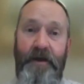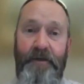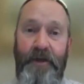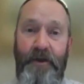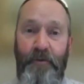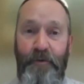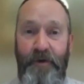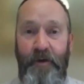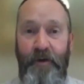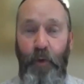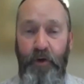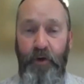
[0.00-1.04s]
You know,
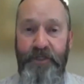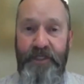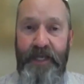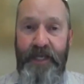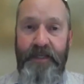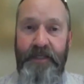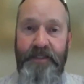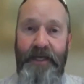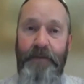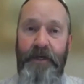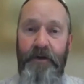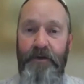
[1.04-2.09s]
what undertaking is
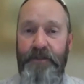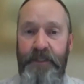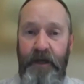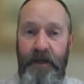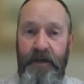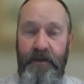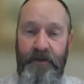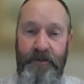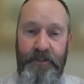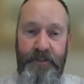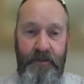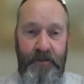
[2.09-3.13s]
happening on site, and
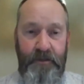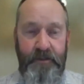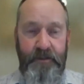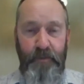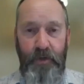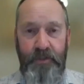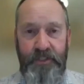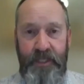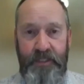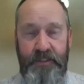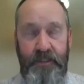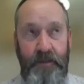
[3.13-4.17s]
as Mark
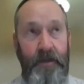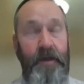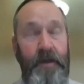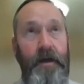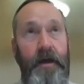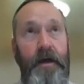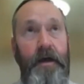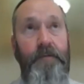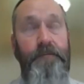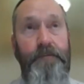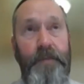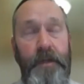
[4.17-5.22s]
says,
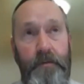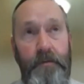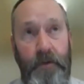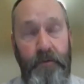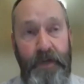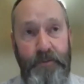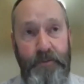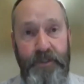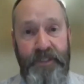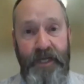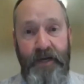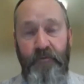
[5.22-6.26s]
the
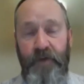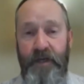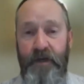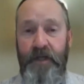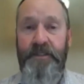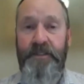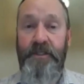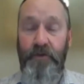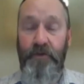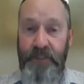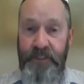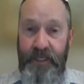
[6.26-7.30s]
Reservoirs Act recognises the
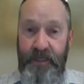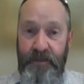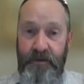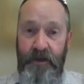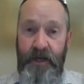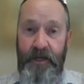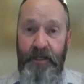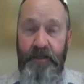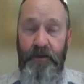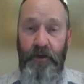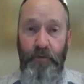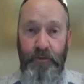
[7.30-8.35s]
undertaker,
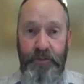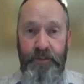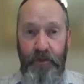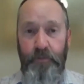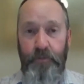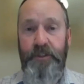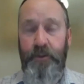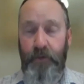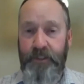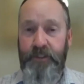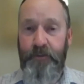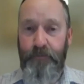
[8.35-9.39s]
i.e., who's
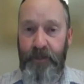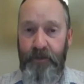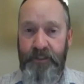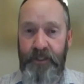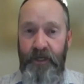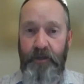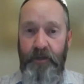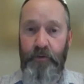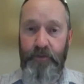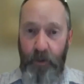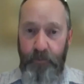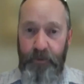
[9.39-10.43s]
doing something on site,
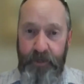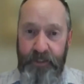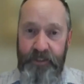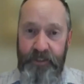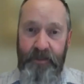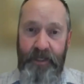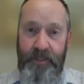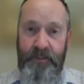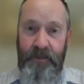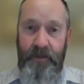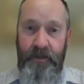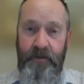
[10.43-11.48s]
who's operating that
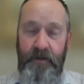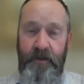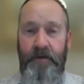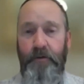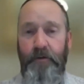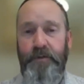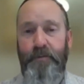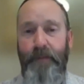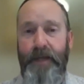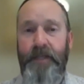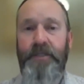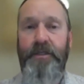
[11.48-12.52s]
site, who's
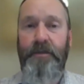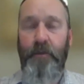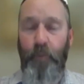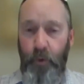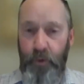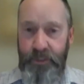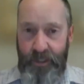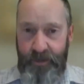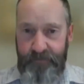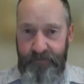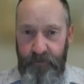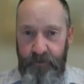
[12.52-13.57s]
managing the water
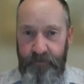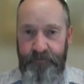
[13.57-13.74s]
level